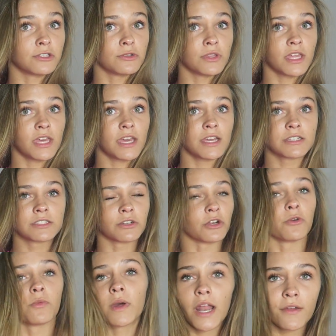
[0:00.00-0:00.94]
do this
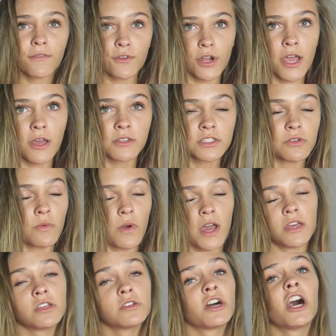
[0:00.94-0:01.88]
or whatever else you
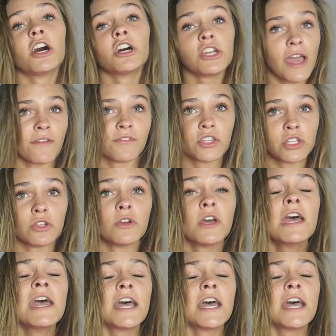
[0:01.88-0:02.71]
want. All you have to do